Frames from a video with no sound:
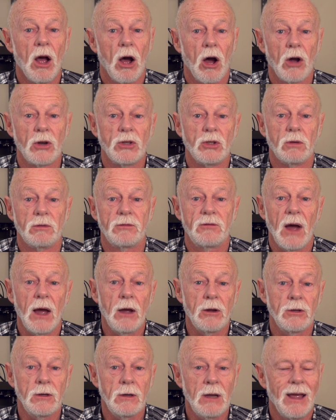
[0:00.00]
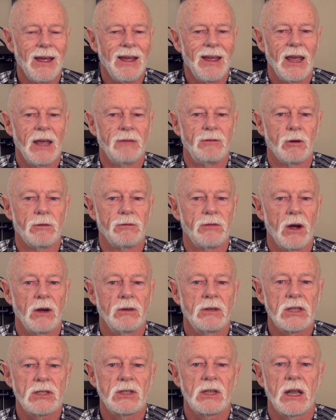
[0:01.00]
on your phone, if your
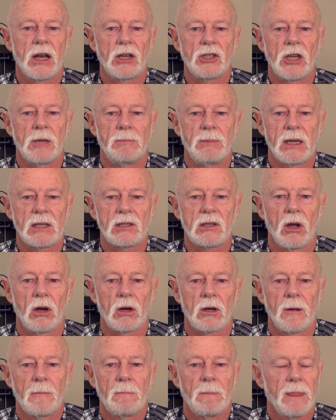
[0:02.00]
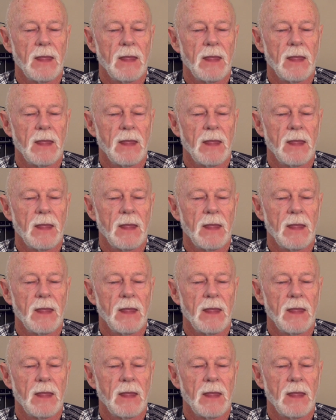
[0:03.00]
phone doesn't get a GPS lock,